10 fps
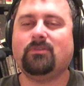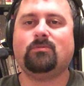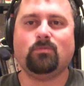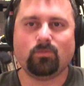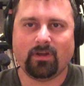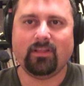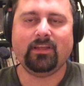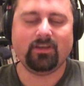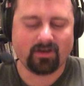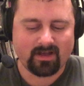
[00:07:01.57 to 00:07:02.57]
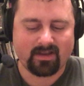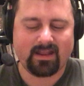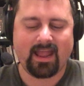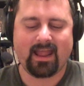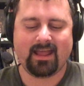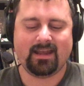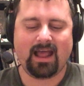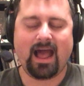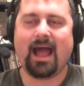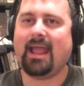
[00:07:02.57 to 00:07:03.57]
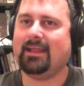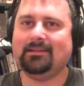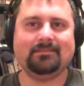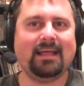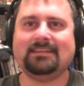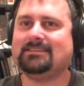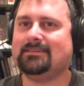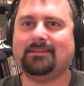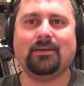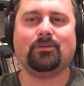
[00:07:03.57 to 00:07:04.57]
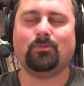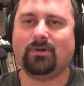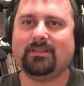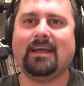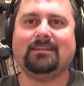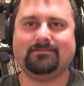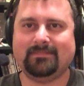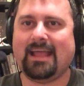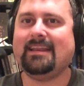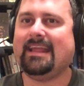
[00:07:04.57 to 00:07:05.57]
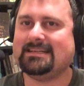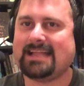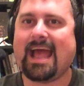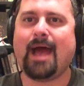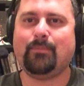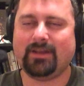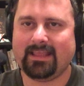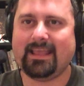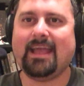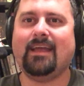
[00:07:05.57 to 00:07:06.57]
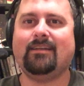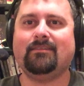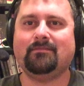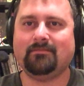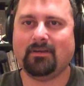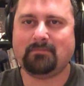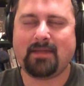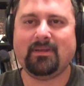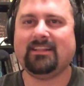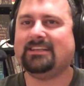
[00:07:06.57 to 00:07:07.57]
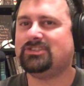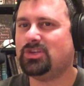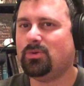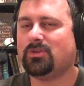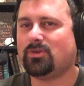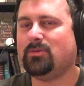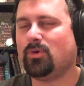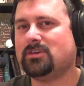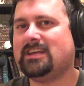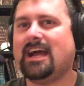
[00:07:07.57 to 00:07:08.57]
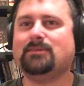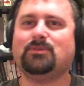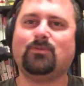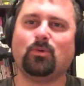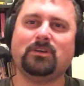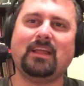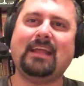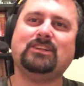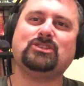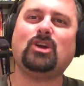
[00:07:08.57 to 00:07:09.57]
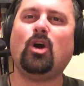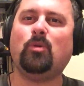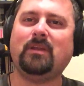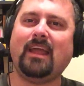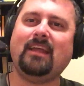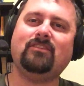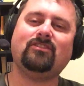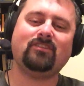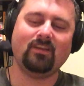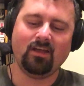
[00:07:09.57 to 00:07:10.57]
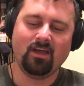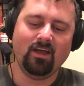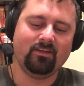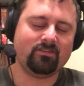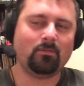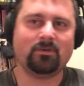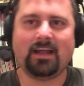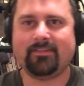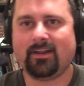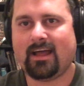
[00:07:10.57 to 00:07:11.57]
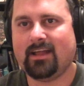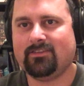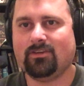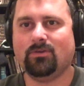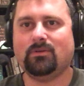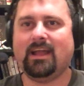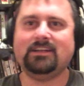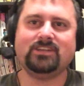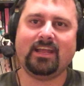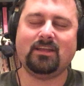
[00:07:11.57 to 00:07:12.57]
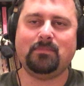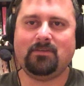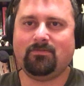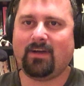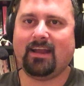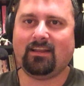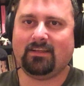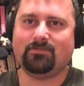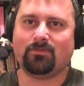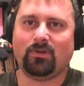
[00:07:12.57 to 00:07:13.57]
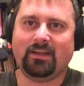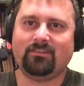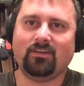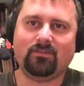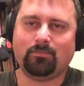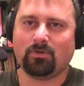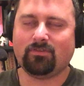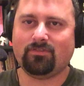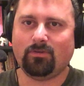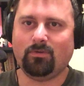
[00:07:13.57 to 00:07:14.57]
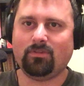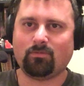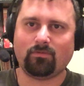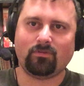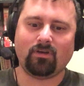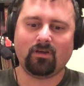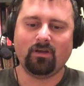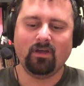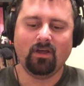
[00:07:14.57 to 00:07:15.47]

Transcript: really good. And that's another one that needs to happen again, maybe at least 2 or 3 more times before it like just culminates somewhere down the line. So AJ can be finally free to pursue the